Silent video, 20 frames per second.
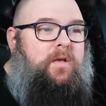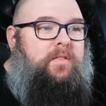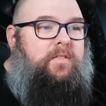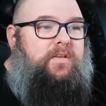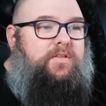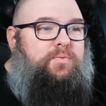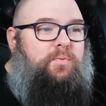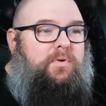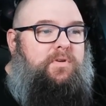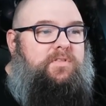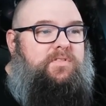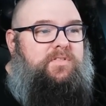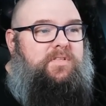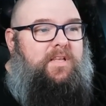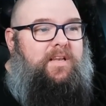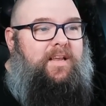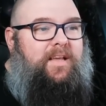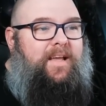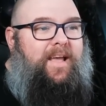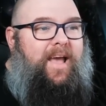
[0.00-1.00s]
This one
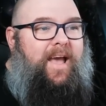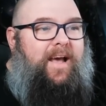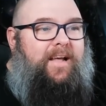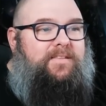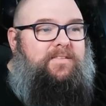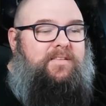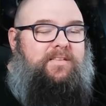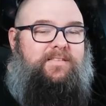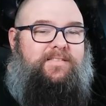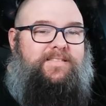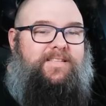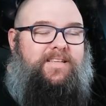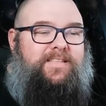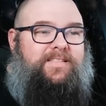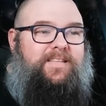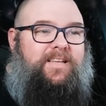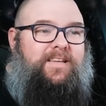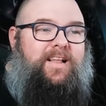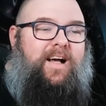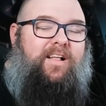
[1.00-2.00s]
sitting at
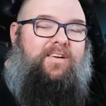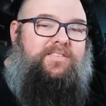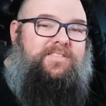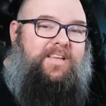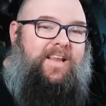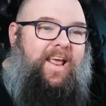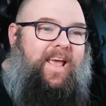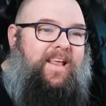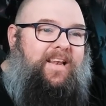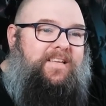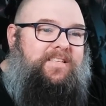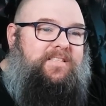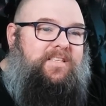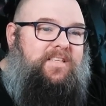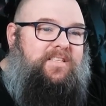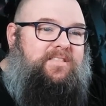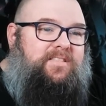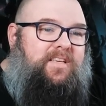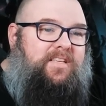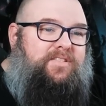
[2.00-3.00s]

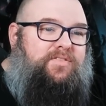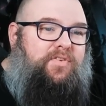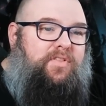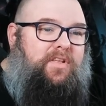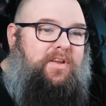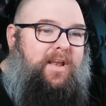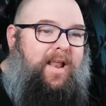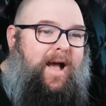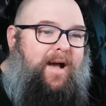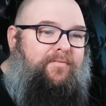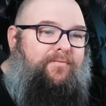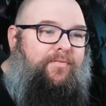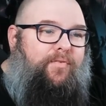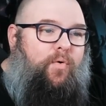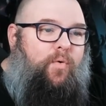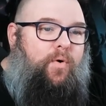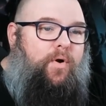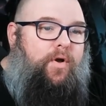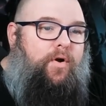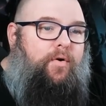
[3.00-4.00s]
$16.86 for the
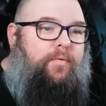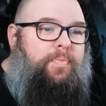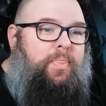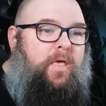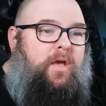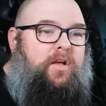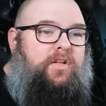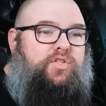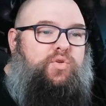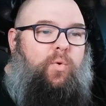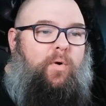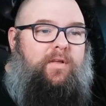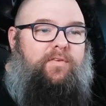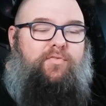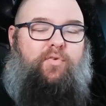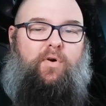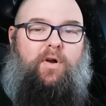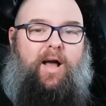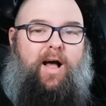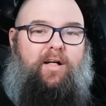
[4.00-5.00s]
non-foil,
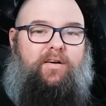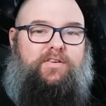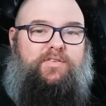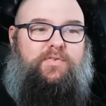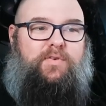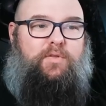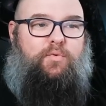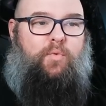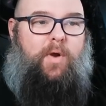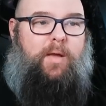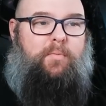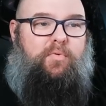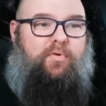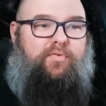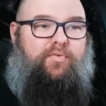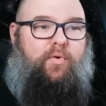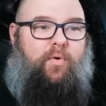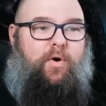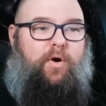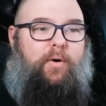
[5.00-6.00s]
$24 for the rainbow
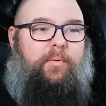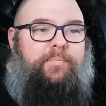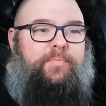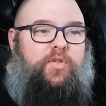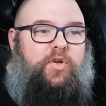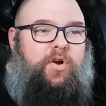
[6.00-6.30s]
foil.